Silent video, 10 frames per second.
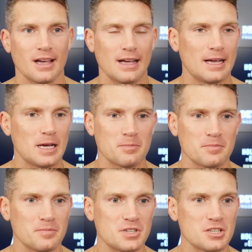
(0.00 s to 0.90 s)
um,
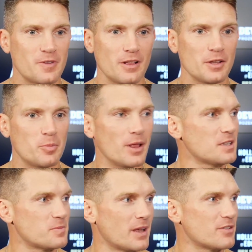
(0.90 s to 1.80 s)
just fell into
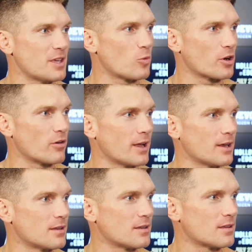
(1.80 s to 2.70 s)
place, man. Everything worked great.